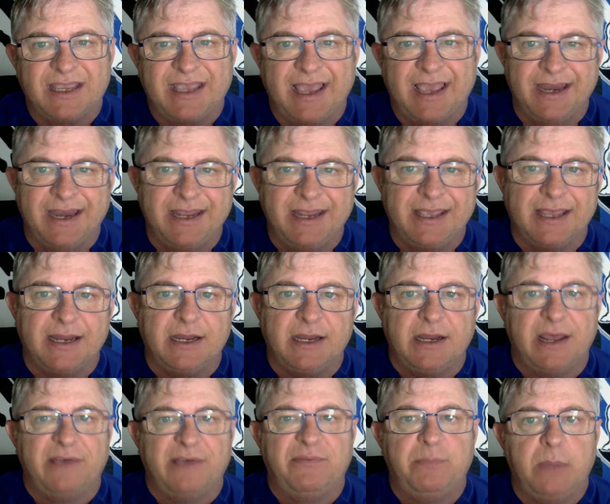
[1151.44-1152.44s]
can he get
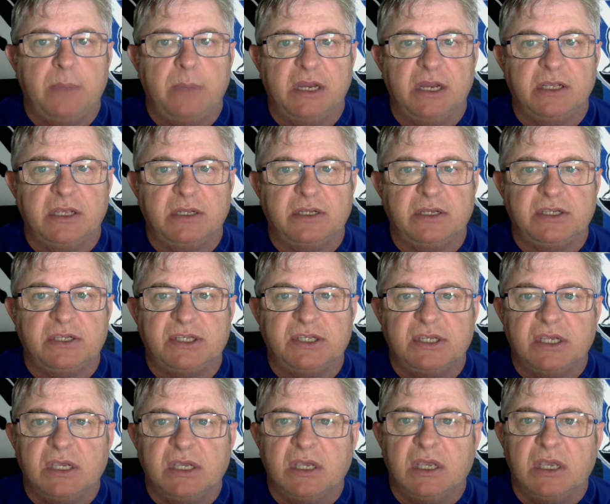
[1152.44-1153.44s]
enough
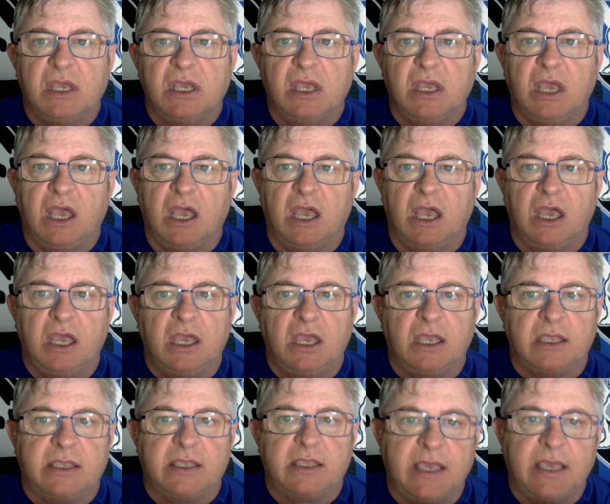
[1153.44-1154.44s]
minutes?
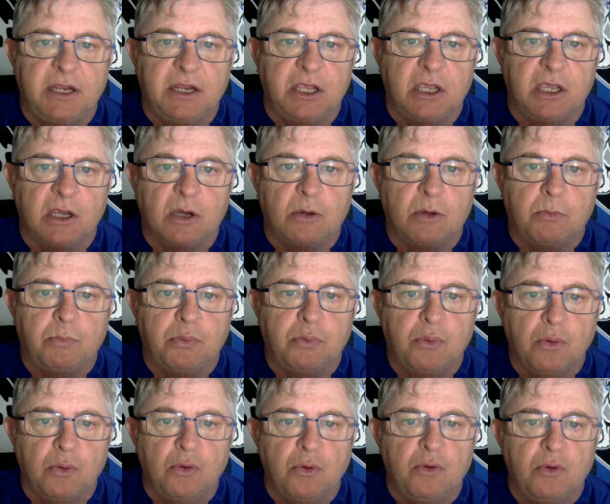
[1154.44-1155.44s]
Can he
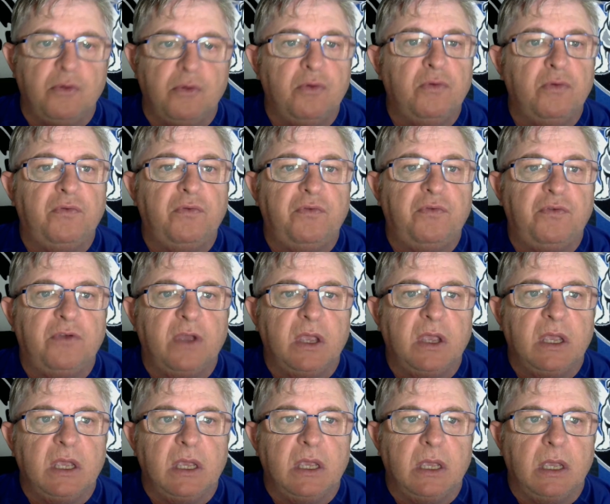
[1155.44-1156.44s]
improve
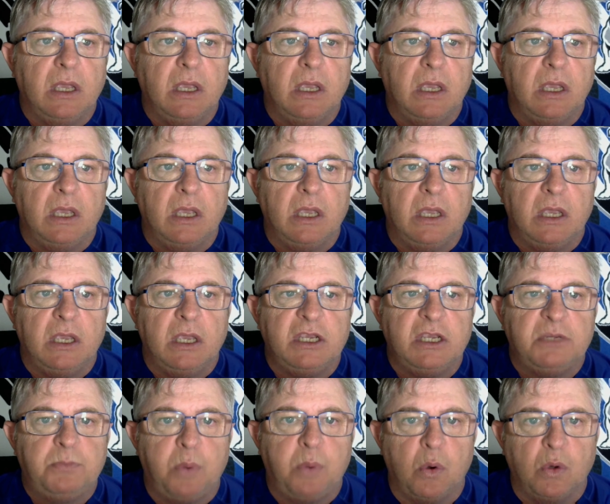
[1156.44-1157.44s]

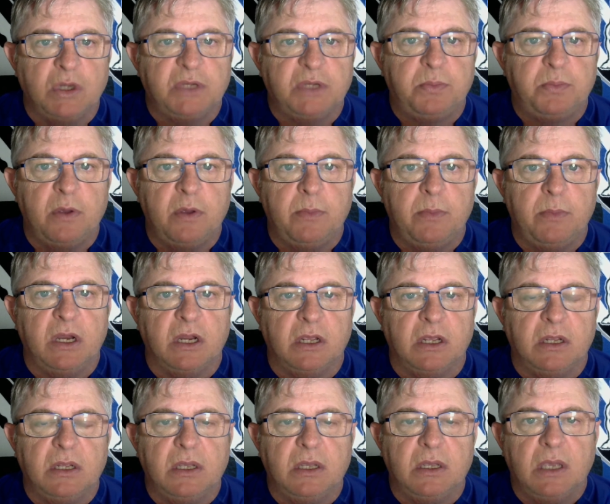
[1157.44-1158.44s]
his points per
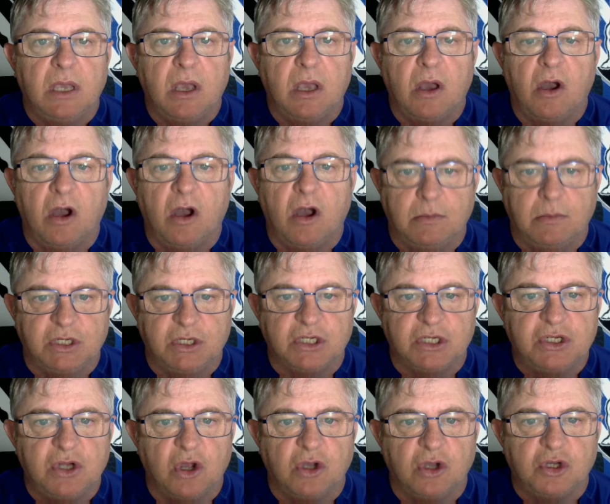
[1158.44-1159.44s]
minute? I'm
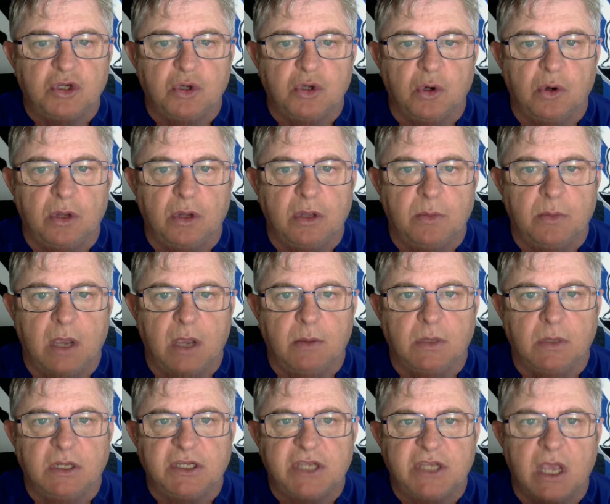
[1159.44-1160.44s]
just not sure at the
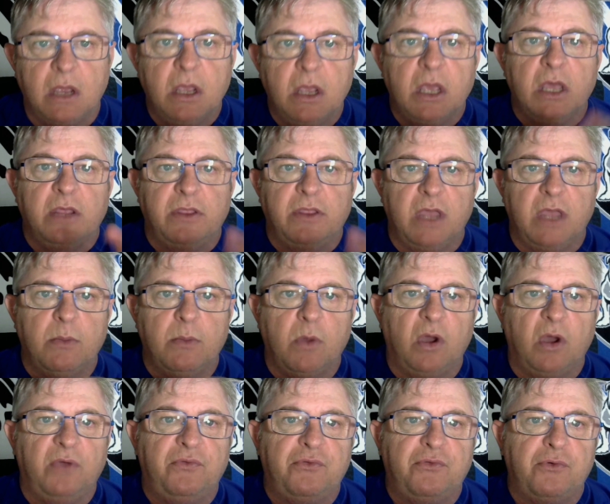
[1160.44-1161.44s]
moment. So they're
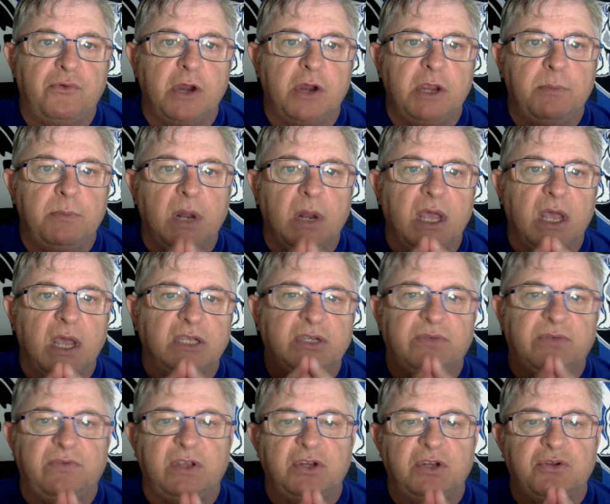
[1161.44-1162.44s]
my three
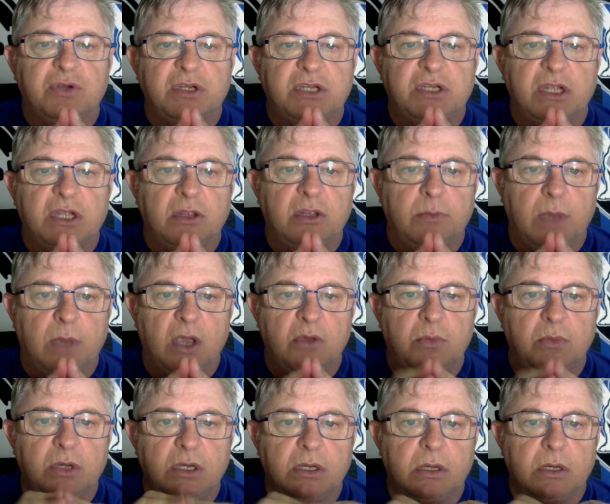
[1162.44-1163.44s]
players of interest at the
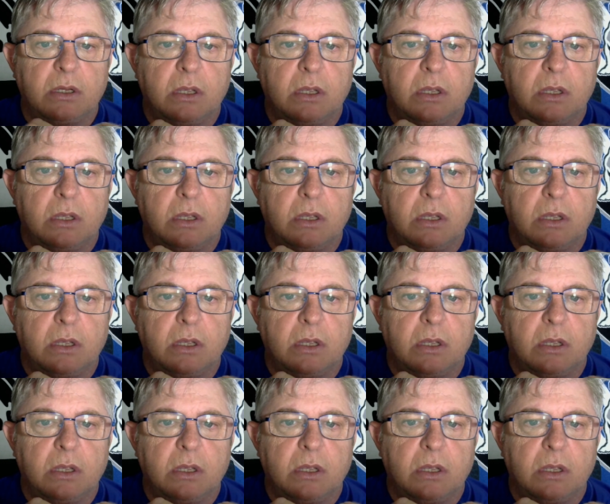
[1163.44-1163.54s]
moment.